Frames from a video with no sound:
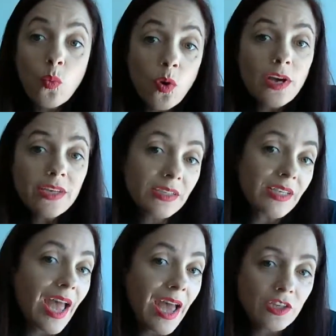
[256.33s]
what
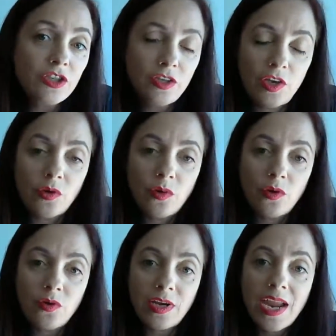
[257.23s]
is actually
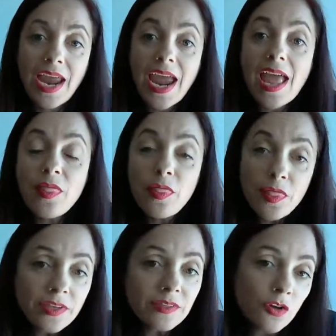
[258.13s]
going on.
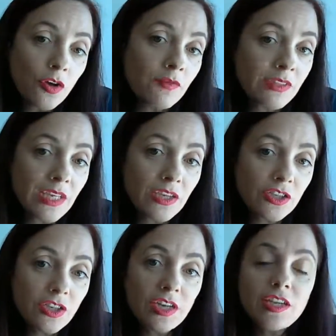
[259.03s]
And this
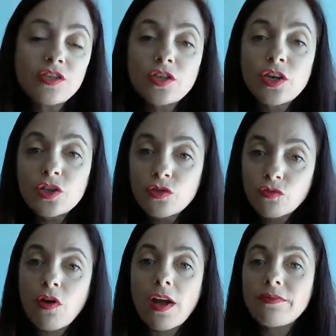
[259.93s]
conversation is going to
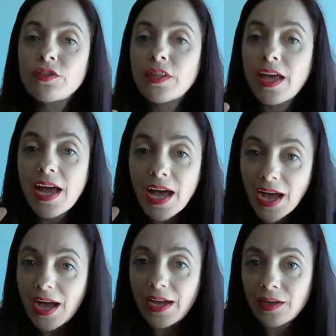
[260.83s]
drive to the
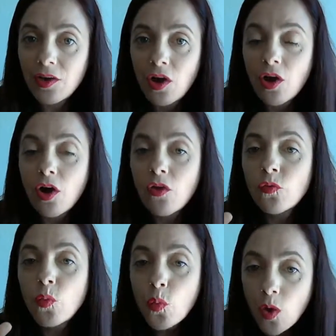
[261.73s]
heart
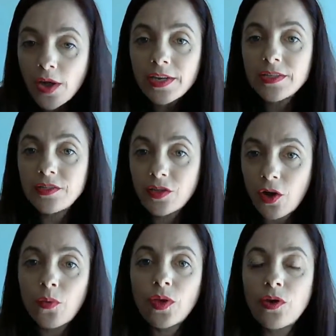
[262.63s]
of what is
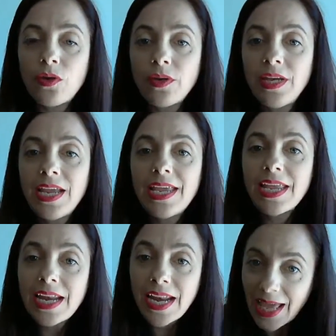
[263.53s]
going on
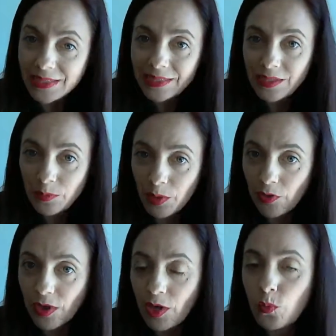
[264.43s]
in Latin
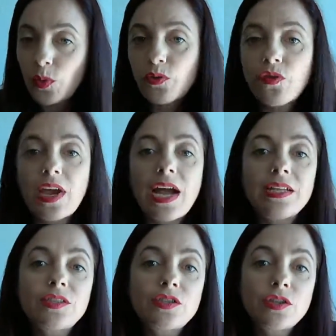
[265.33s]
America with
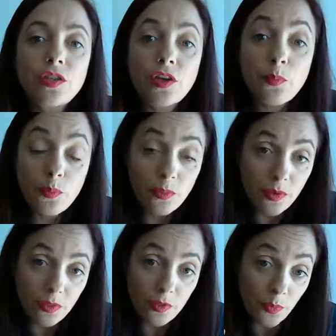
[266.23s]
regards to
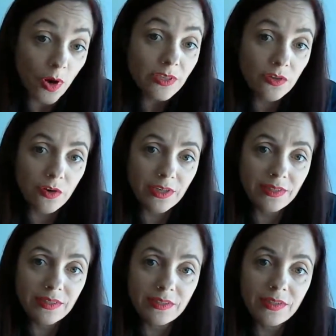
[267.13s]
the price
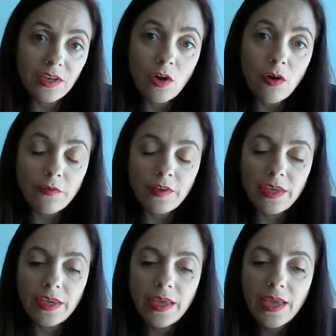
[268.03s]
crisis in
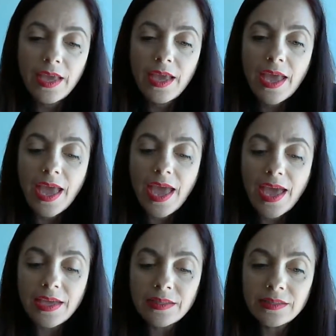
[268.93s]
coffee.
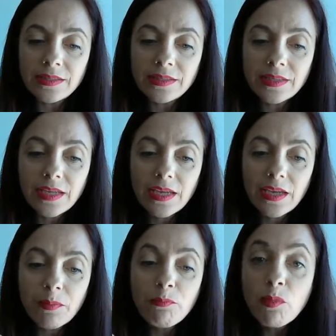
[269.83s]
And
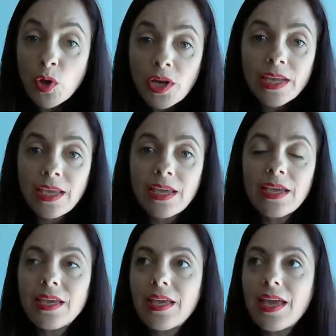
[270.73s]

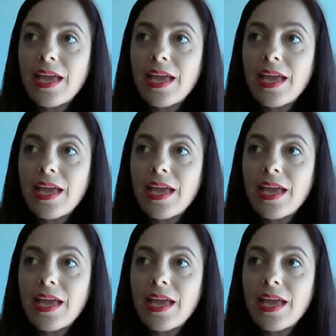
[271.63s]
Merling